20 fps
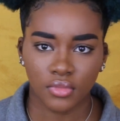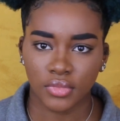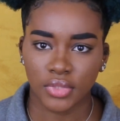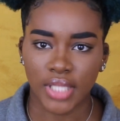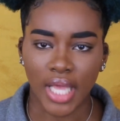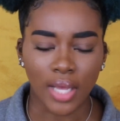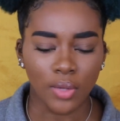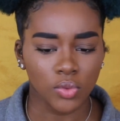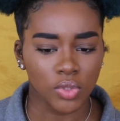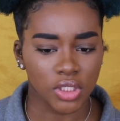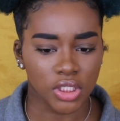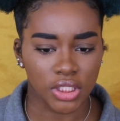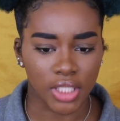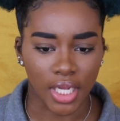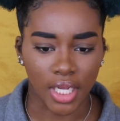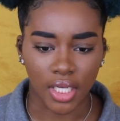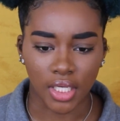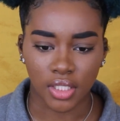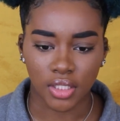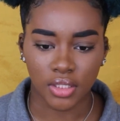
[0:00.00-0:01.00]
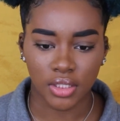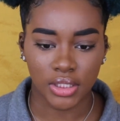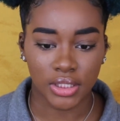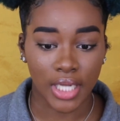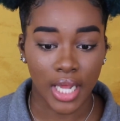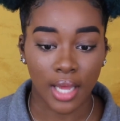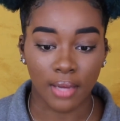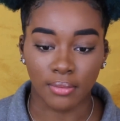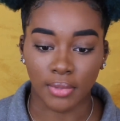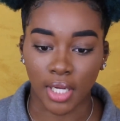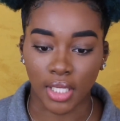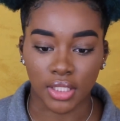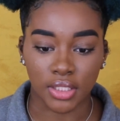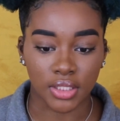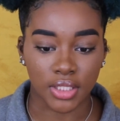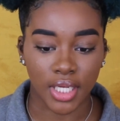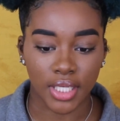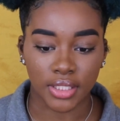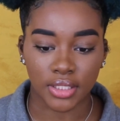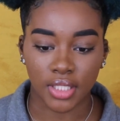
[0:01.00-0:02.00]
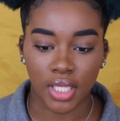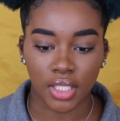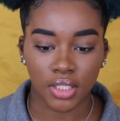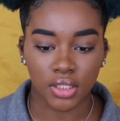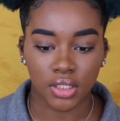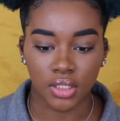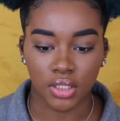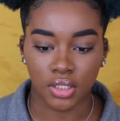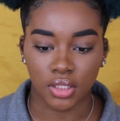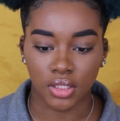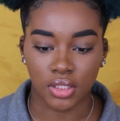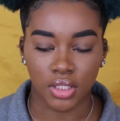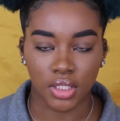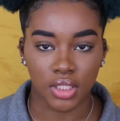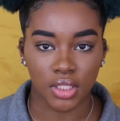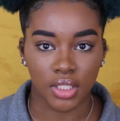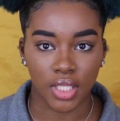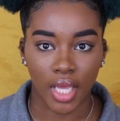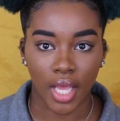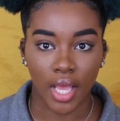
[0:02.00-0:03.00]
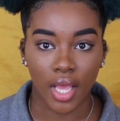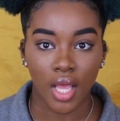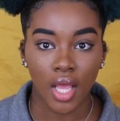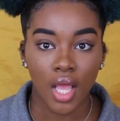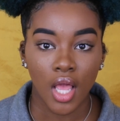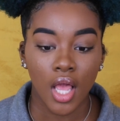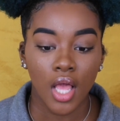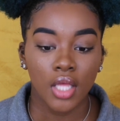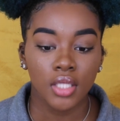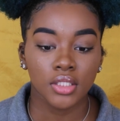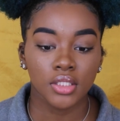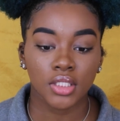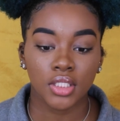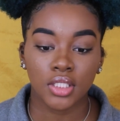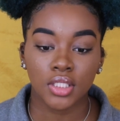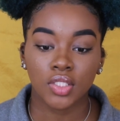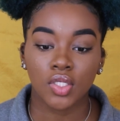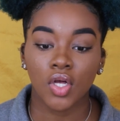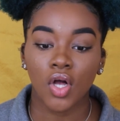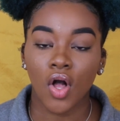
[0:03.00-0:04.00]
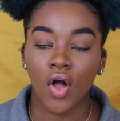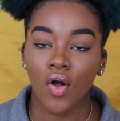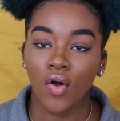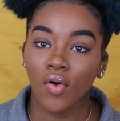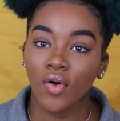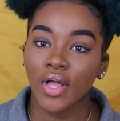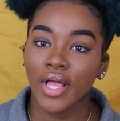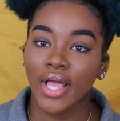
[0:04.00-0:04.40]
that was shade and i apologize i shouldn't have did that just go